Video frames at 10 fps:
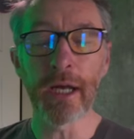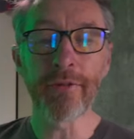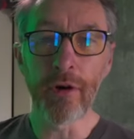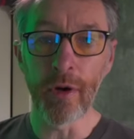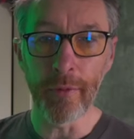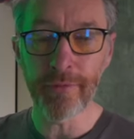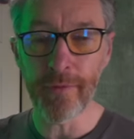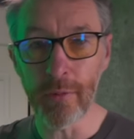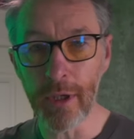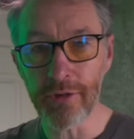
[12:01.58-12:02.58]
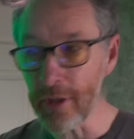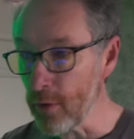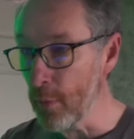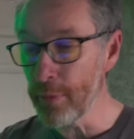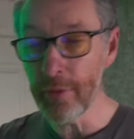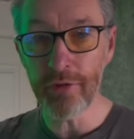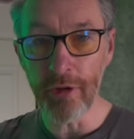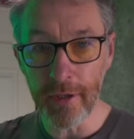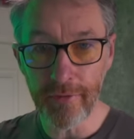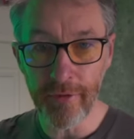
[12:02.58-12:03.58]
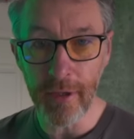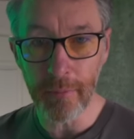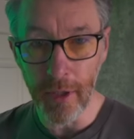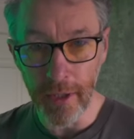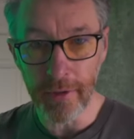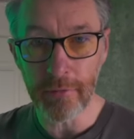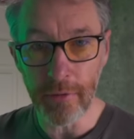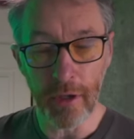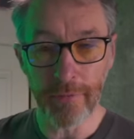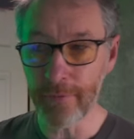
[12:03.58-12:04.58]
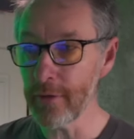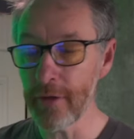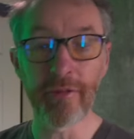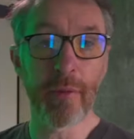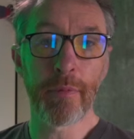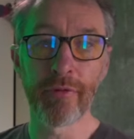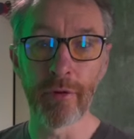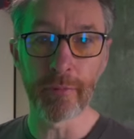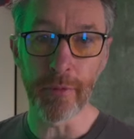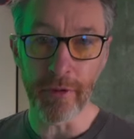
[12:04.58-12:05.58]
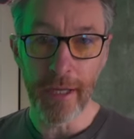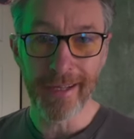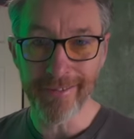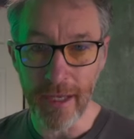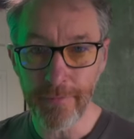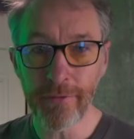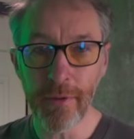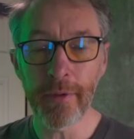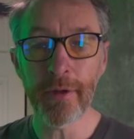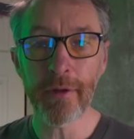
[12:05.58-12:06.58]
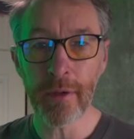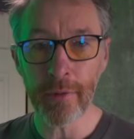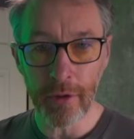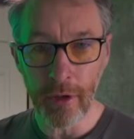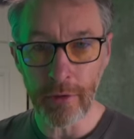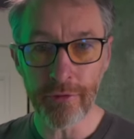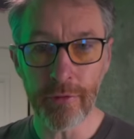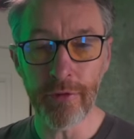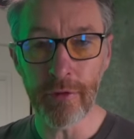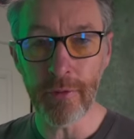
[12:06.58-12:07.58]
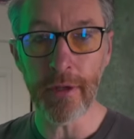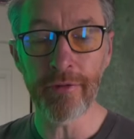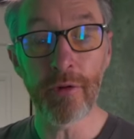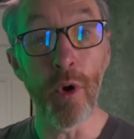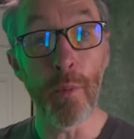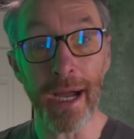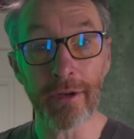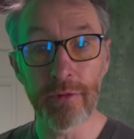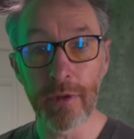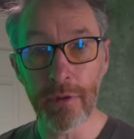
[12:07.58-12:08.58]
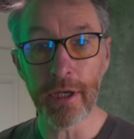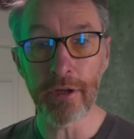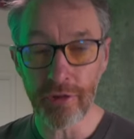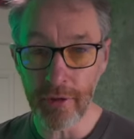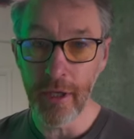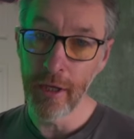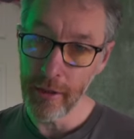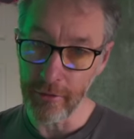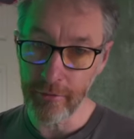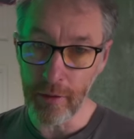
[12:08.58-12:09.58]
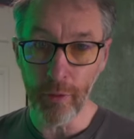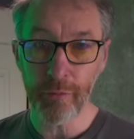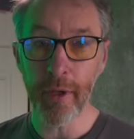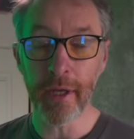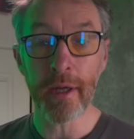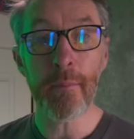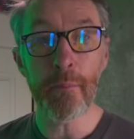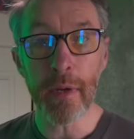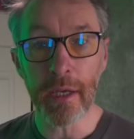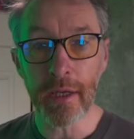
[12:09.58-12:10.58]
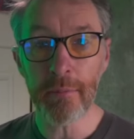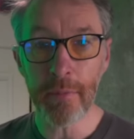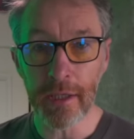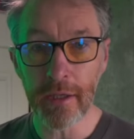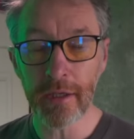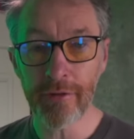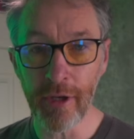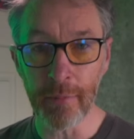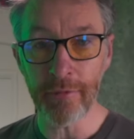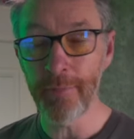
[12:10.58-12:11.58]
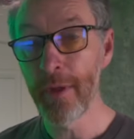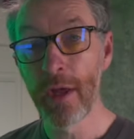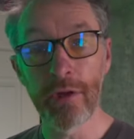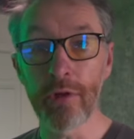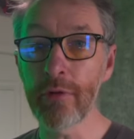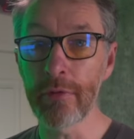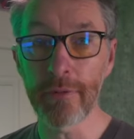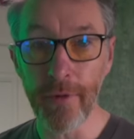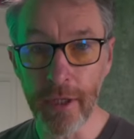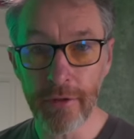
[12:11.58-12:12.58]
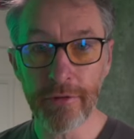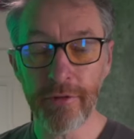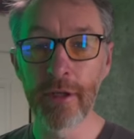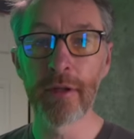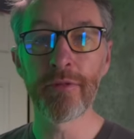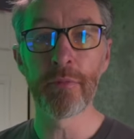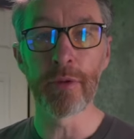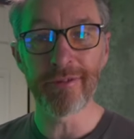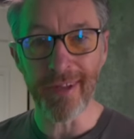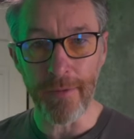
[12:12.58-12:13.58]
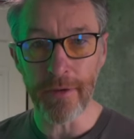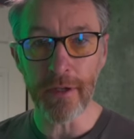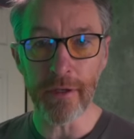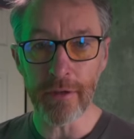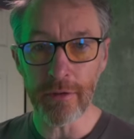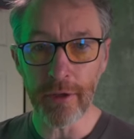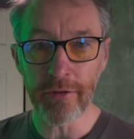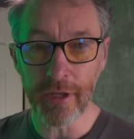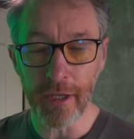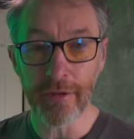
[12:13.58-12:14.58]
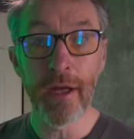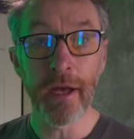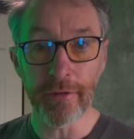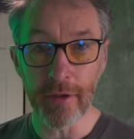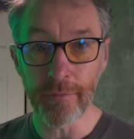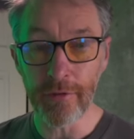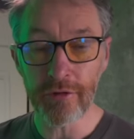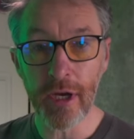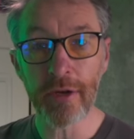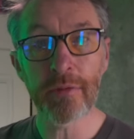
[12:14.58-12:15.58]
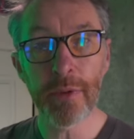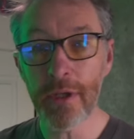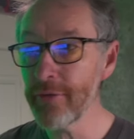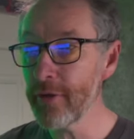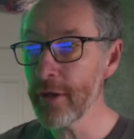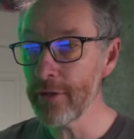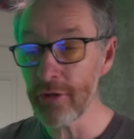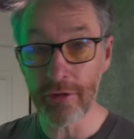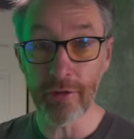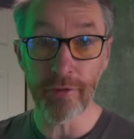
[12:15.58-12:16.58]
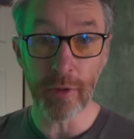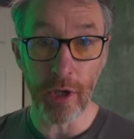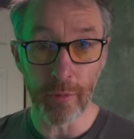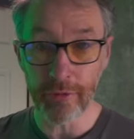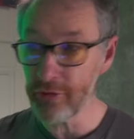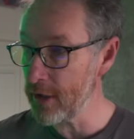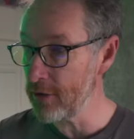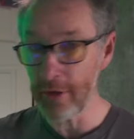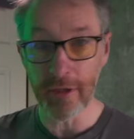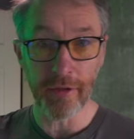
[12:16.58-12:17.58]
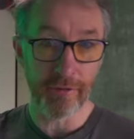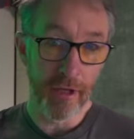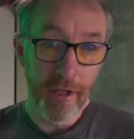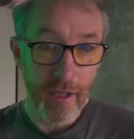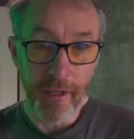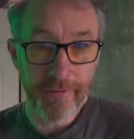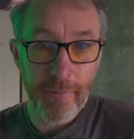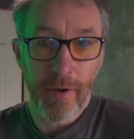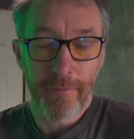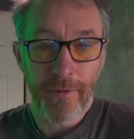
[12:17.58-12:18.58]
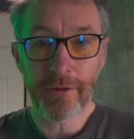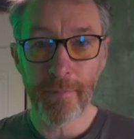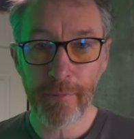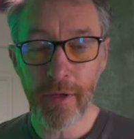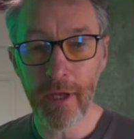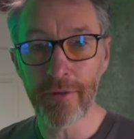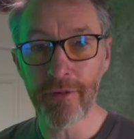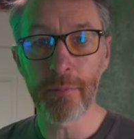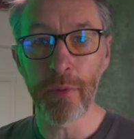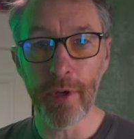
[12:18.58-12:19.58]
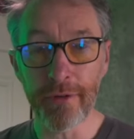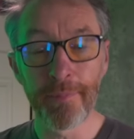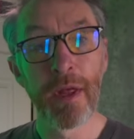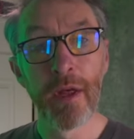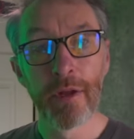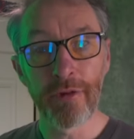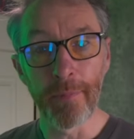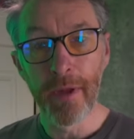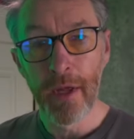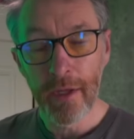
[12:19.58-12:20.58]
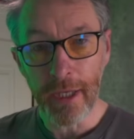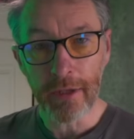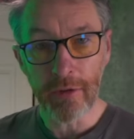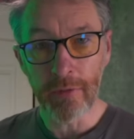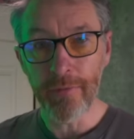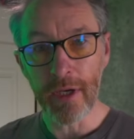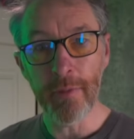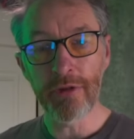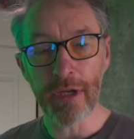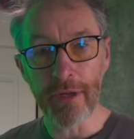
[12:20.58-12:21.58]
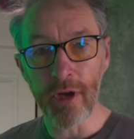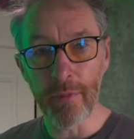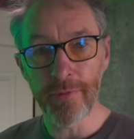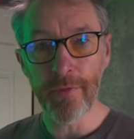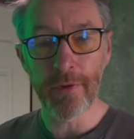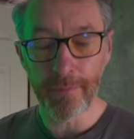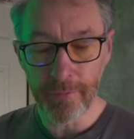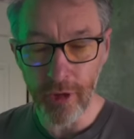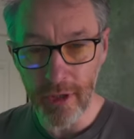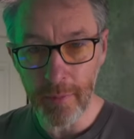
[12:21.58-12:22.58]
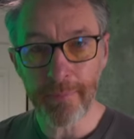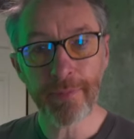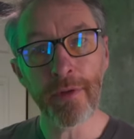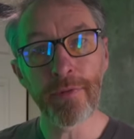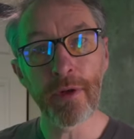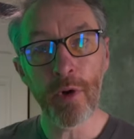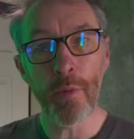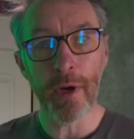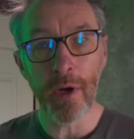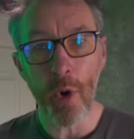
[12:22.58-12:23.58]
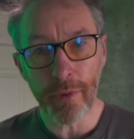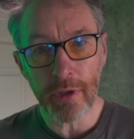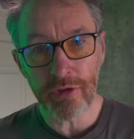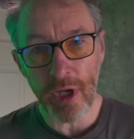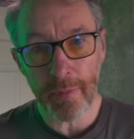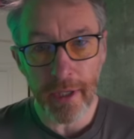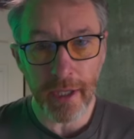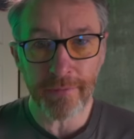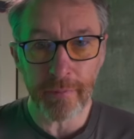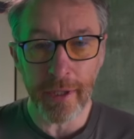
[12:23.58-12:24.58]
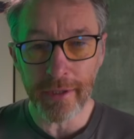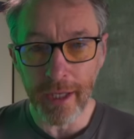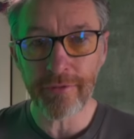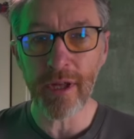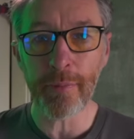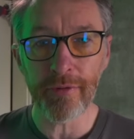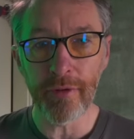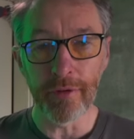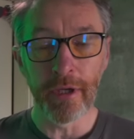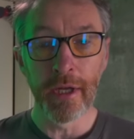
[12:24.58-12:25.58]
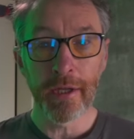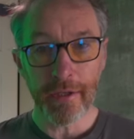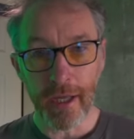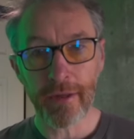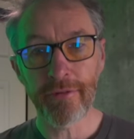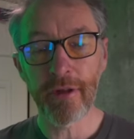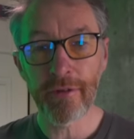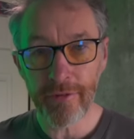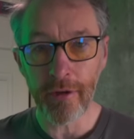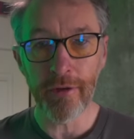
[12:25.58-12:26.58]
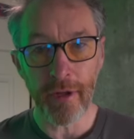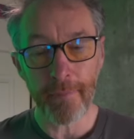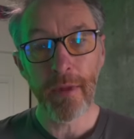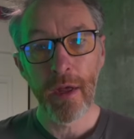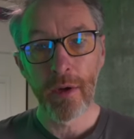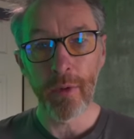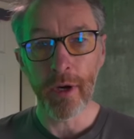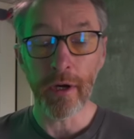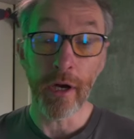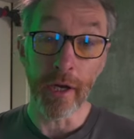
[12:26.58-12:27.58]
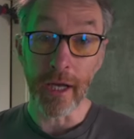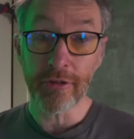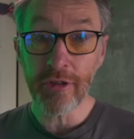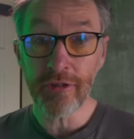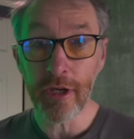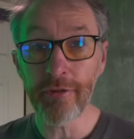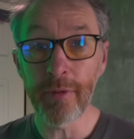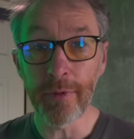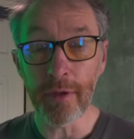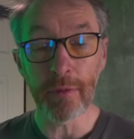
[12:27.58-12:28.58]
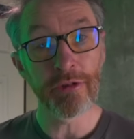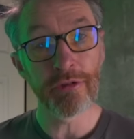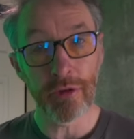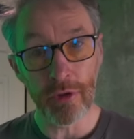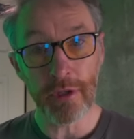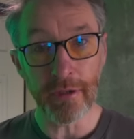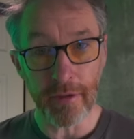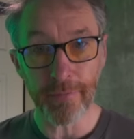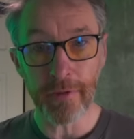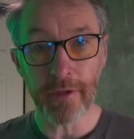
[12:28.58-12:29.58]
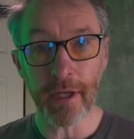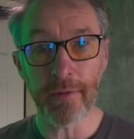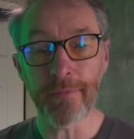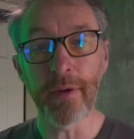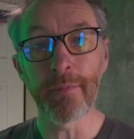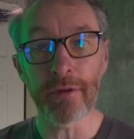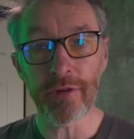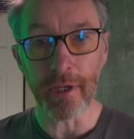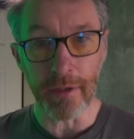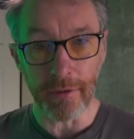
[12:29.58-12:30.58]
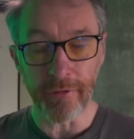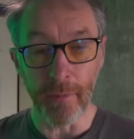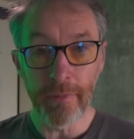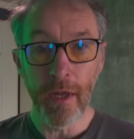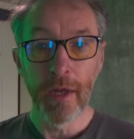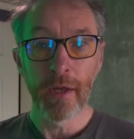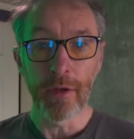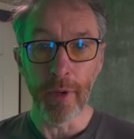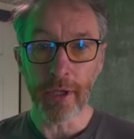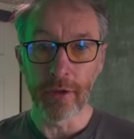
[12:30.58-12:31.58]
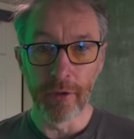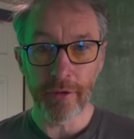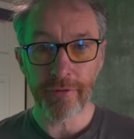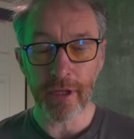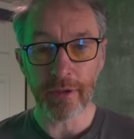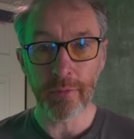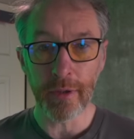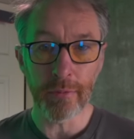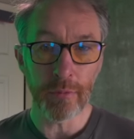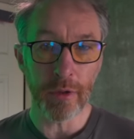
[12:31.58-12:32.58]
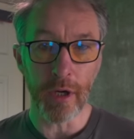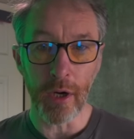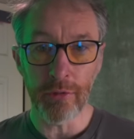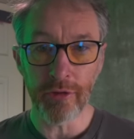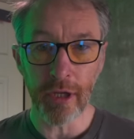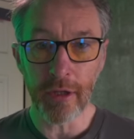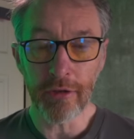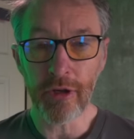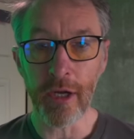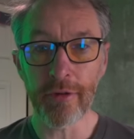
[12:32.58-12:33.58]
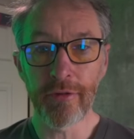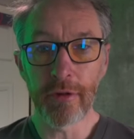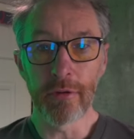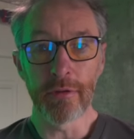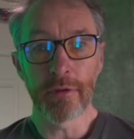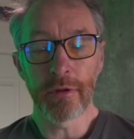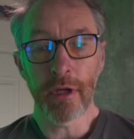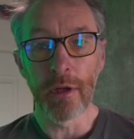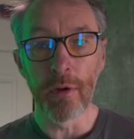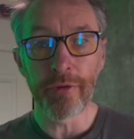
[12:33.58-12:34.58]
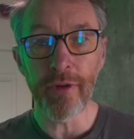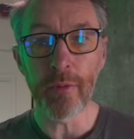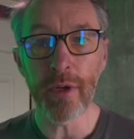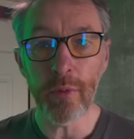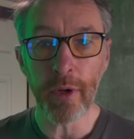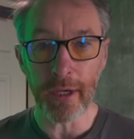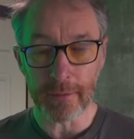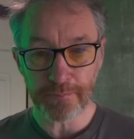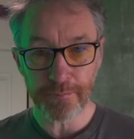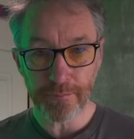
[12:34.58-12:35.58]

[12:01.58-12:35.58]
as always for watching. I hope you enjoyed seeing Behind the Raw for this episode, but it's definitely something that I would encourage you to do is to go back to a location that's close by many, many times. You can refine your skills, but definitely you're going to get a different shot because the conditions will always change. And this is the perfect case in point. So thank you very much as always for joining me. If you hope, I hope you can join me again for my next episode next Sunday, where I actually share something which is totally different again from the channel. So you might notice that when we're out taking shots, you know, the clothes that we wear